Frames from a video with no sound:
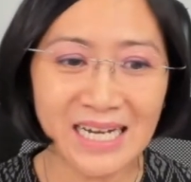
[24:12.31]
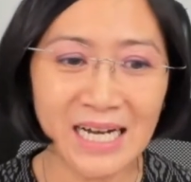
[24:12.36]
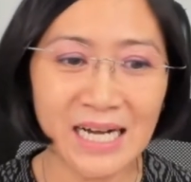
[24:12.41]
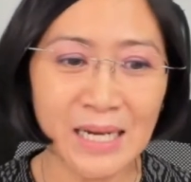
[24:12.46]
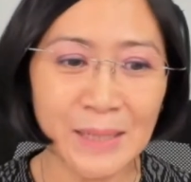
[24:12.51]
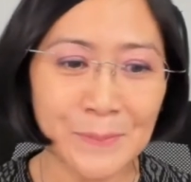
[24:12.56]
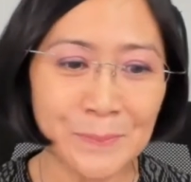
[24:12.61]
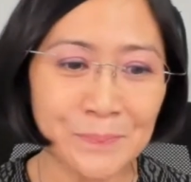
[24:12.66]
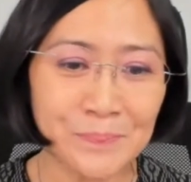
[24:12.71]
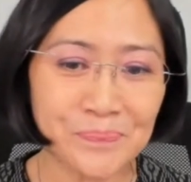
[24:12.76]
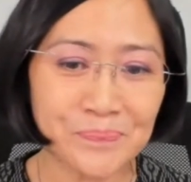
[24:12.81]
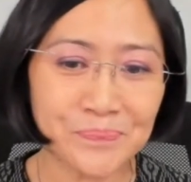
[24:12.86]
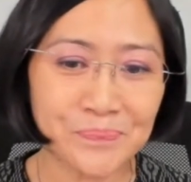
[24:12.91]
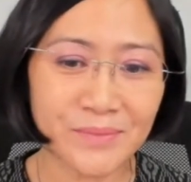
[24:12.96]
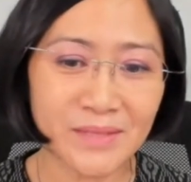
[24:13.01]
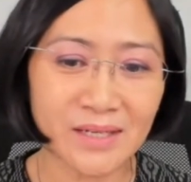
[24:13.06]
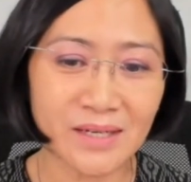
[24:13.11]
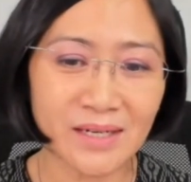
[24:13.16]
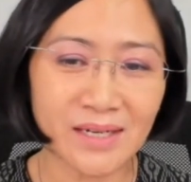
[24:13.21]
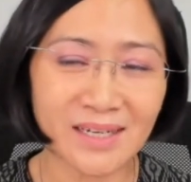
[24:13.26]
Um,
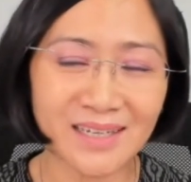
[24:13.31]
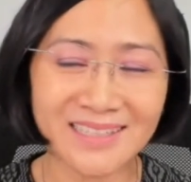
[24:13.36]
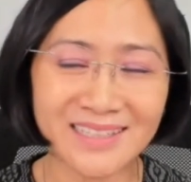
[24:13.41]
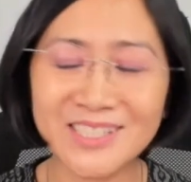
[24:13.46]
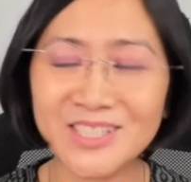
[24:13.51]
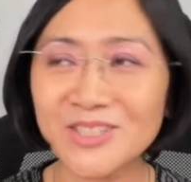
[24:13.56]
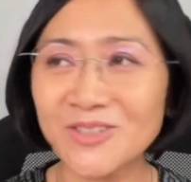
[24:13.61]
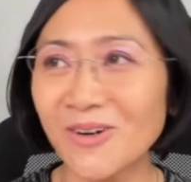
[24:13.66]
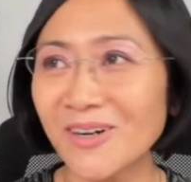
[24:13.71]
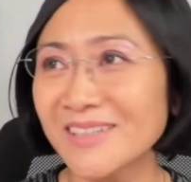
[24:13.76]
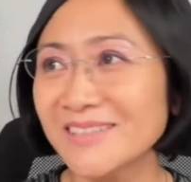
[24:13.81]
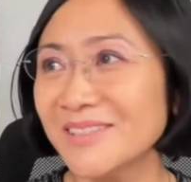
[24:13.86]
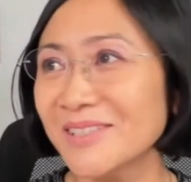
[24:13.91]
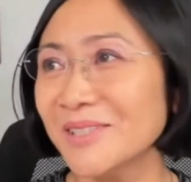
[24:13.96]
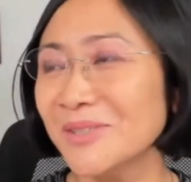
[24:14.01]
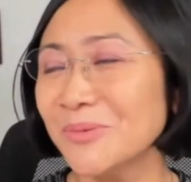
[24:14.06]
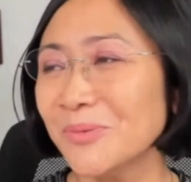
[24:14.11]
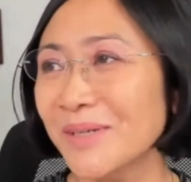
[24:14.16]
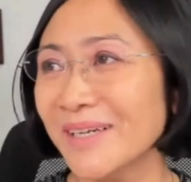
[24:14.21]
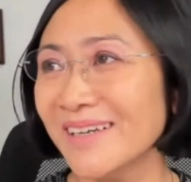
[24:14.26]
it
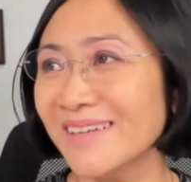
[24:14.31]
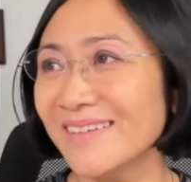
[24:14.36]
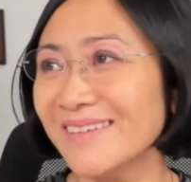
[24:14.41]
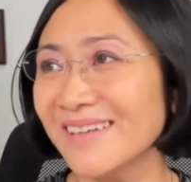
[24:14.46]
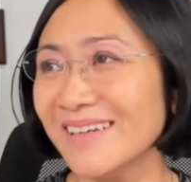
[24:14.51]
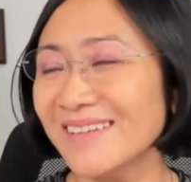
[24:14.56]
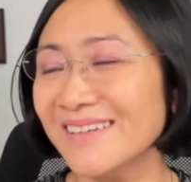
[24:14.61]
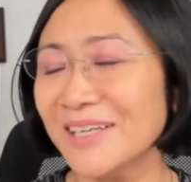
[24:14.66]
started with